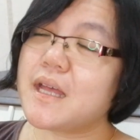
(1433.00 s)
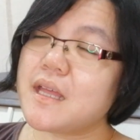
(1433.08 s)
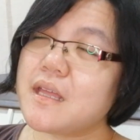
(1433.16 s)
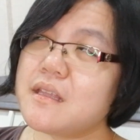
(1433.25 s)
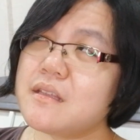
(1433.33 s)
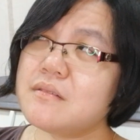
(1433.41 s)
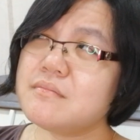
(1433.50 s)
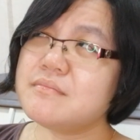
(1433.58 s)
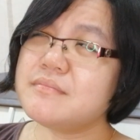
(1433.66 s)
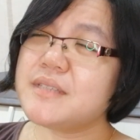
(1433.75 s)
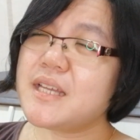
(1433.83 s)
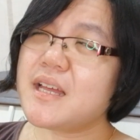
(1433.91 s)

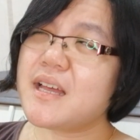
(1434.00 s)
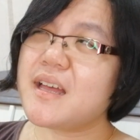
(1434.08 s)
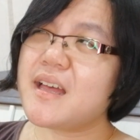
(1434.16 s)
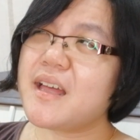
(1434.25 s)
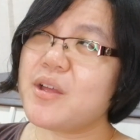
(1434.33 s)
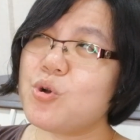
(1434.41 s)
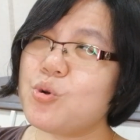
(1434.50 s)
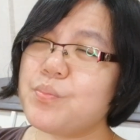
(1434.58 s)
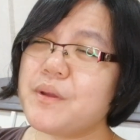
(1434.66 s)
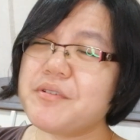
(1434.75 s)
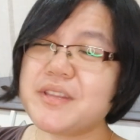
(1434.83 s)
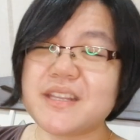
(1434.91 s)
Yeah, I
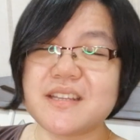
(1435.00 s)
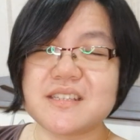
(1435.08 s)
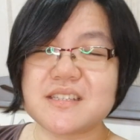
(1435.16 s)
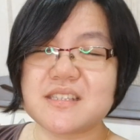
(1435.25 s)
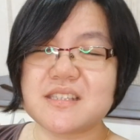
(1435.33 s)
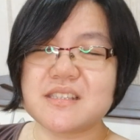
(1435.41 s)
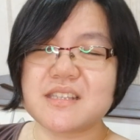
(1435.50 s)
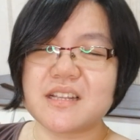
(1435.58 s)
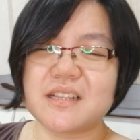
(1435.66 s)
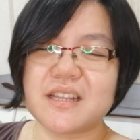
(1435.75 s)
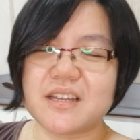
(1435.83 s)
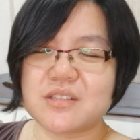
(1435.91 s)
hope everything just
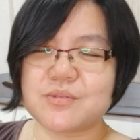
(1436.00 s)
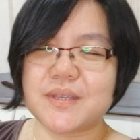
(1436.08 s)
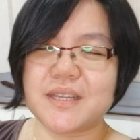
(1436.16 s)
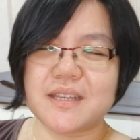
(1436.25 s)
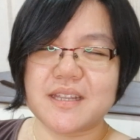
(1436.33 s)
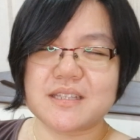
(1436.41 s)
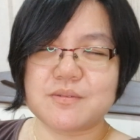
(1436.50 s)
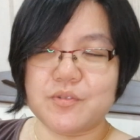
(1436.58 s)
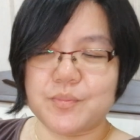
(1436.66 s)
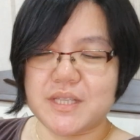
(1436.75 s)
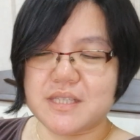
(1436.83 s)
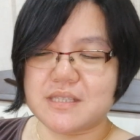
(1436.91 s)
settles down within the next
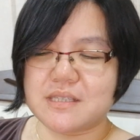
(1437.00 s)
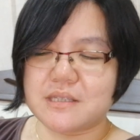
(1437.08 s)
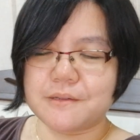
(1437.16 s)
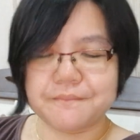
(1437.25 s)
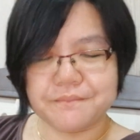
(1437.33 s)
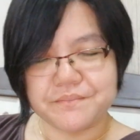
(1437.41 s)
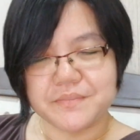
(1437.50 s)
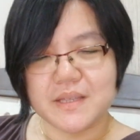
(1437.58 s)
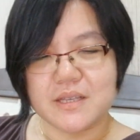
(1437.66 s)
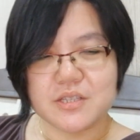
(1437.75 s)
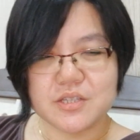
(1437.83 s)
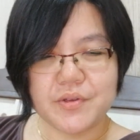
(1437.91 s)
few months.
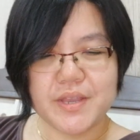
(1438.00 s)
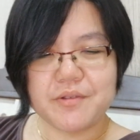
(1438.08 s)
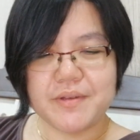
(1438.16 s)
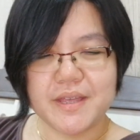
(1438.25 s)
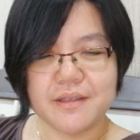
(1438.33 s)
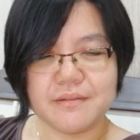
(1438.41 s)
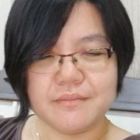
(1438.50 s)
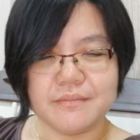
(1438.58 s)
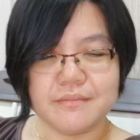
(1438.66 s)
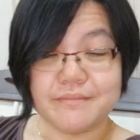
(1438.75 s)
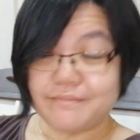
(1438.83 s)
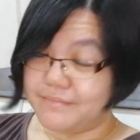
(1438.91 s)
So anyway,
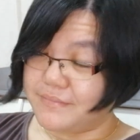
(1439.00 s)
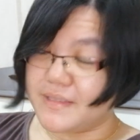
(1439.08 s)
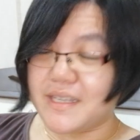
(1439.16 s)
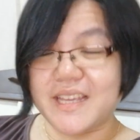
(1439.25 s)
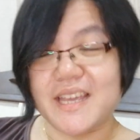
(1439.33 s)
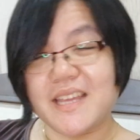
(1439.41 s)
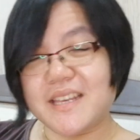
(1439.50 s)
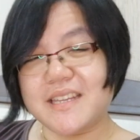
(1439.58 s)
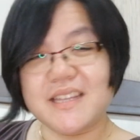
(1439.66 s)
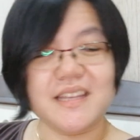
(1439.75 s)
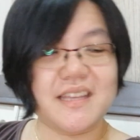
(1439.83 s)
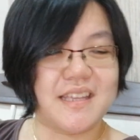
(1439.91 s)

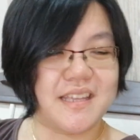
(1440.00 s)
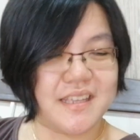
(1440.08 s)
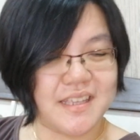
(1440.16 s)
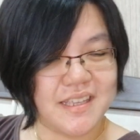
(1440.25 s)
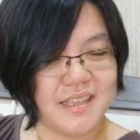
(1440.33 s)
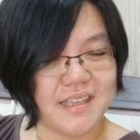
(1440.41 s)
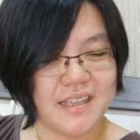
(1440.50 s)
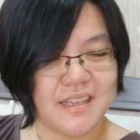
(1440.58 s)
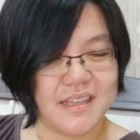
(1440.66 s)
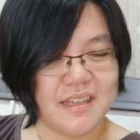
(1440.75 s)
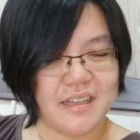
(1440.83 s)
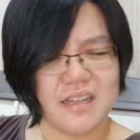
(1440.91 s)
again,
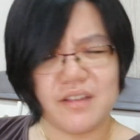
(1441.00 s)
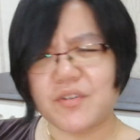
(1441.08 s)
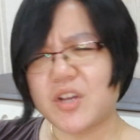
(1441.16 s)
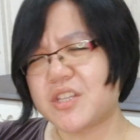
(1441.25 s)
I've